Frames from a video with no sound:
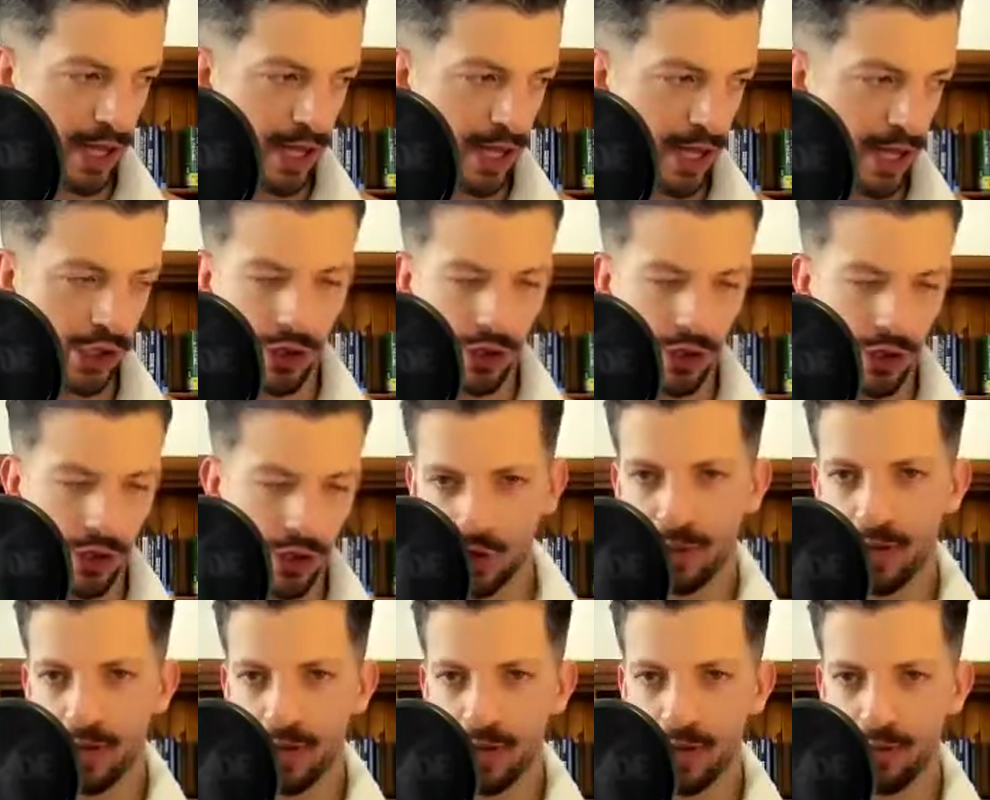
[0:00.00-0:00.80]
A
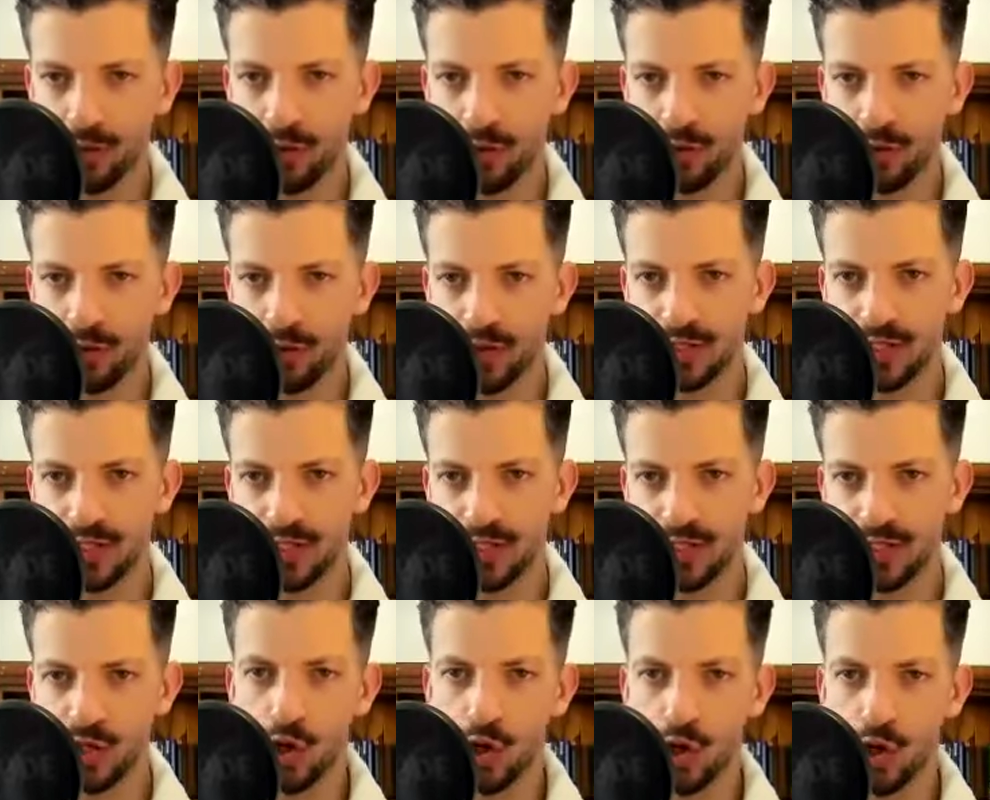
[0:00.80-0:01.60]
lot of people
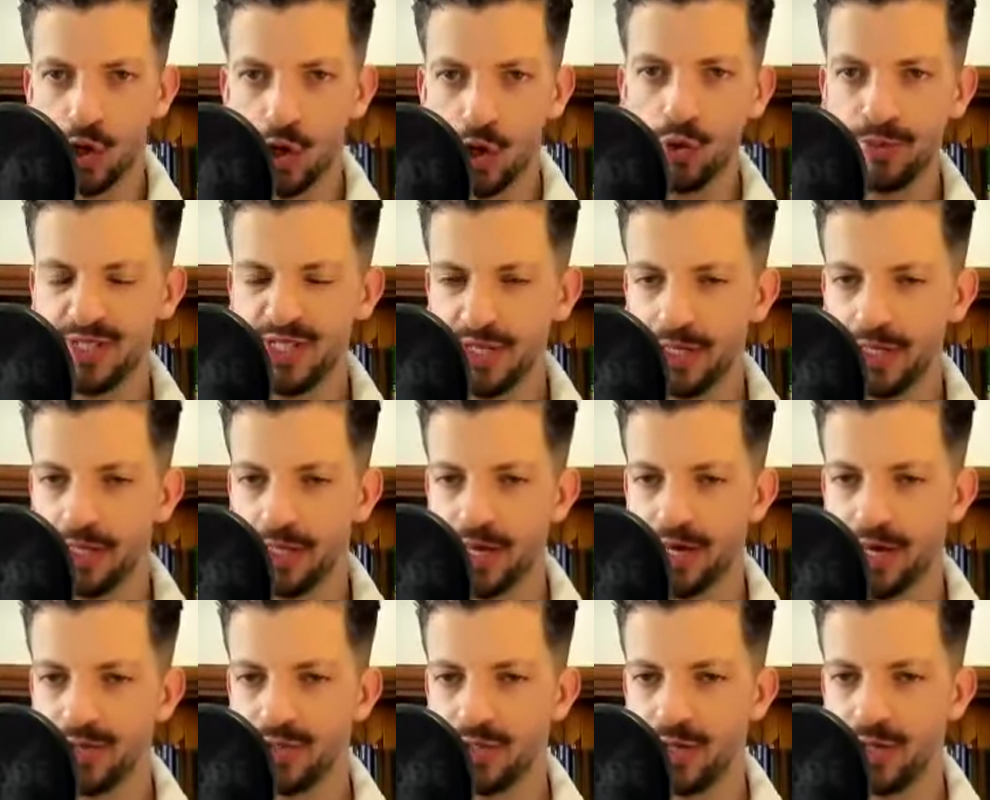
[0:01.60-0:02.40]
see gold,
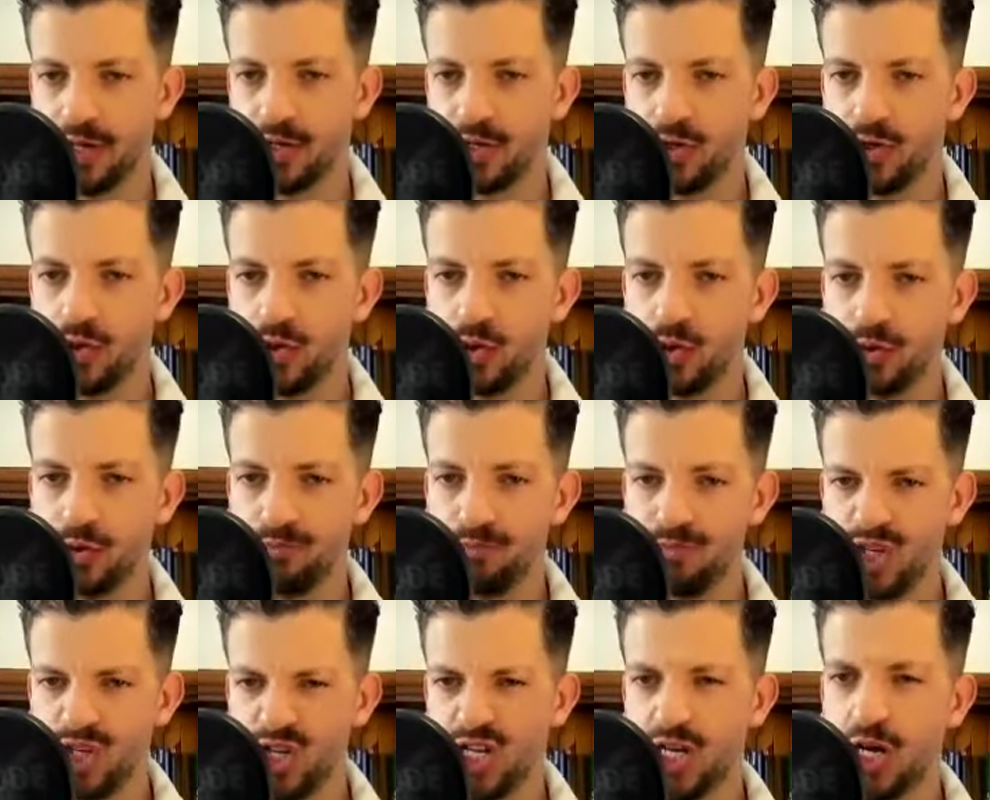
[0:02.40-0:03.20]
particularly as like
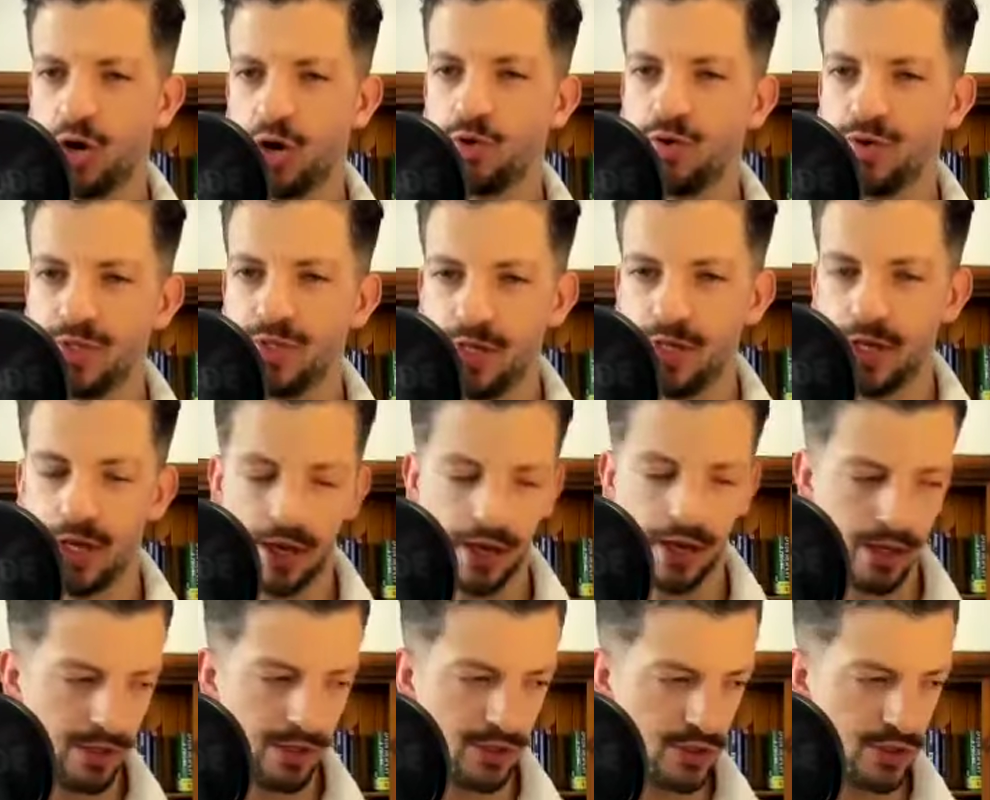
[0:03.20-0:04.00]
your currency
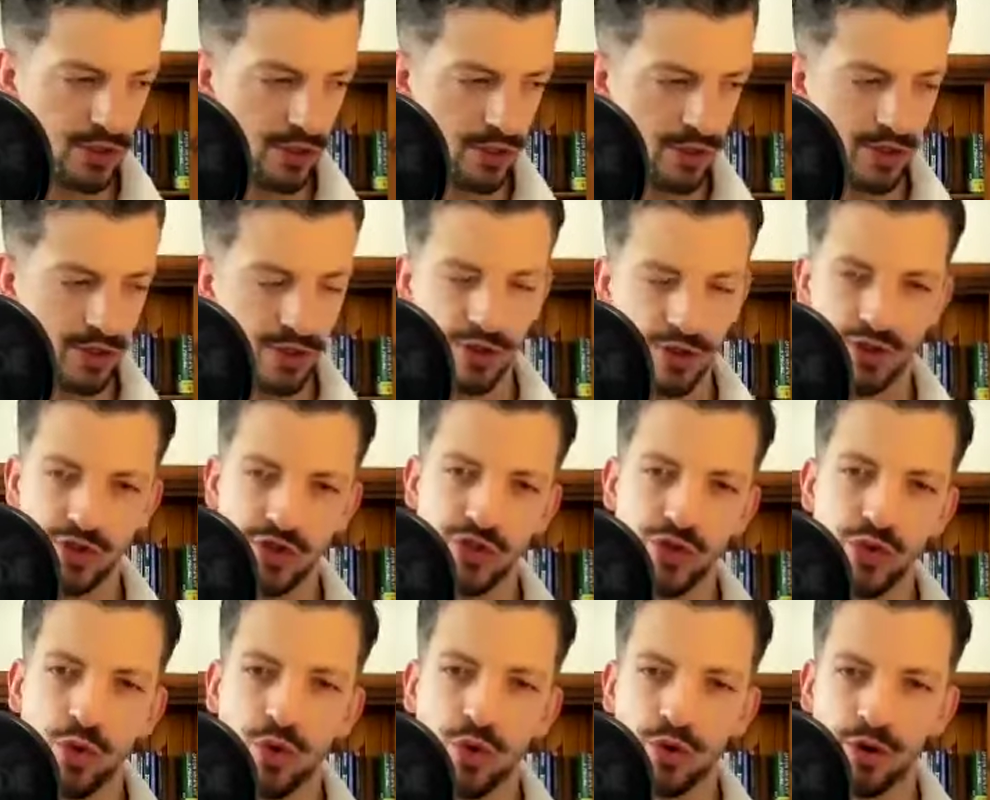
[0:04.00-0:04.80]
hedge, your
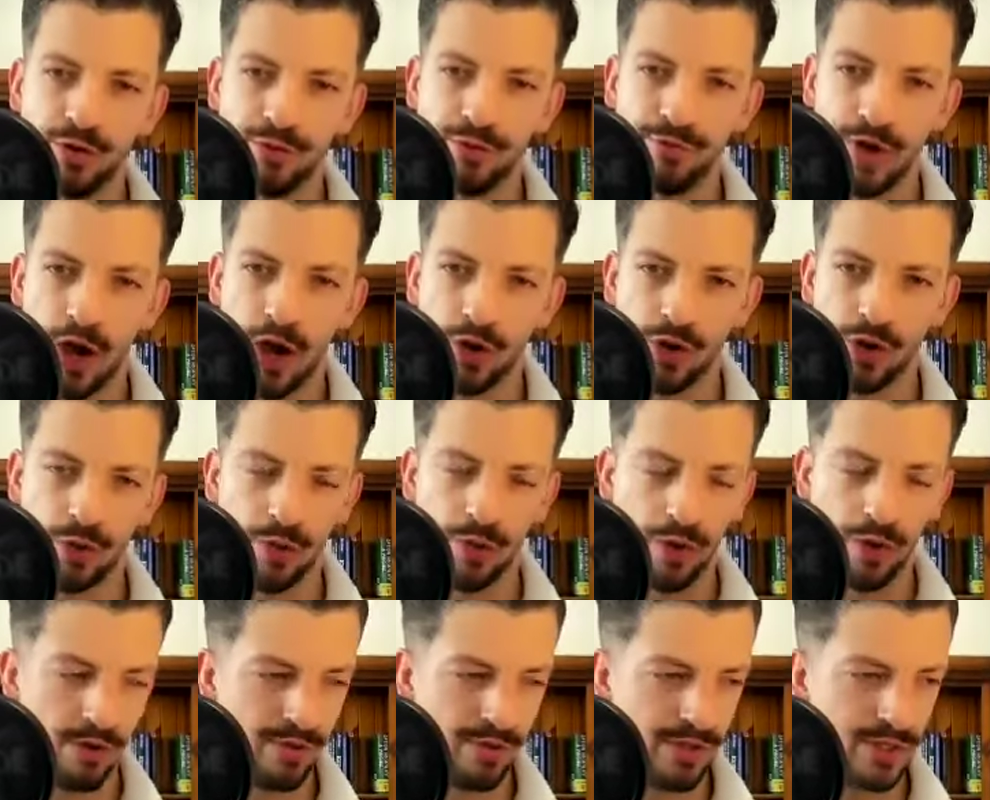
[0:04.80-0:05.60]
store of
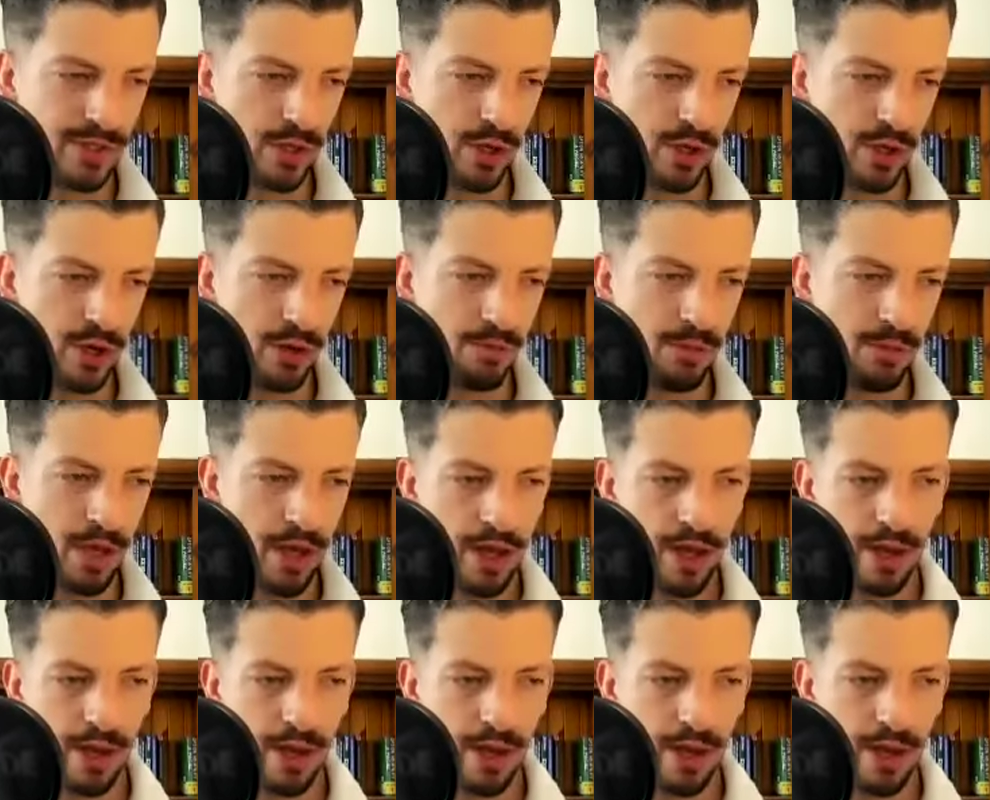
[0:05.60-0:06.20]
value over time,